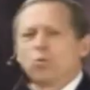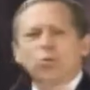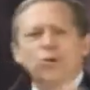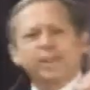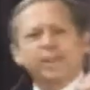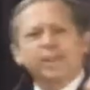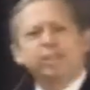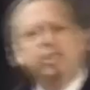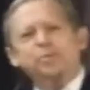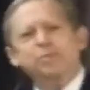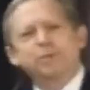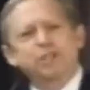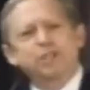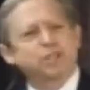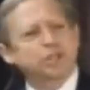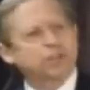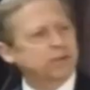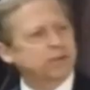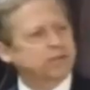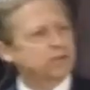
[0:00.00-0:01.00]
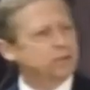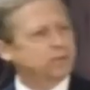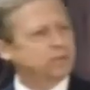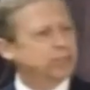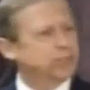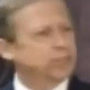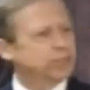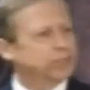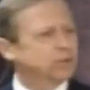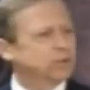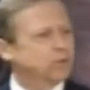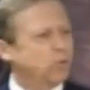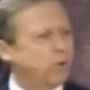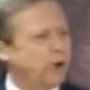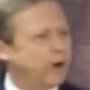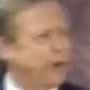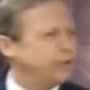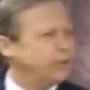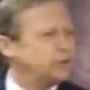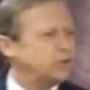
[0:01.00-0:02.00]
What is best care for a patient?
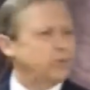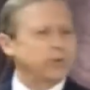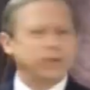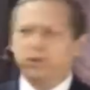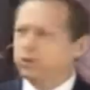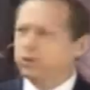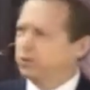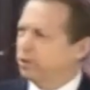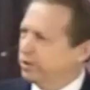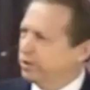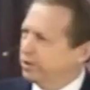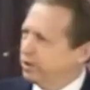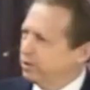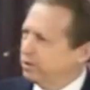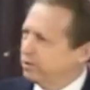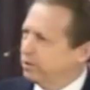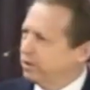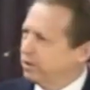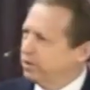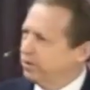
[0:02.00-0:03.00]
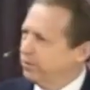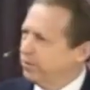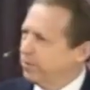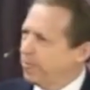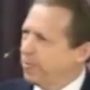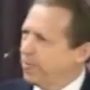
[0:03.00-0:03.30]
Why do we do it that way?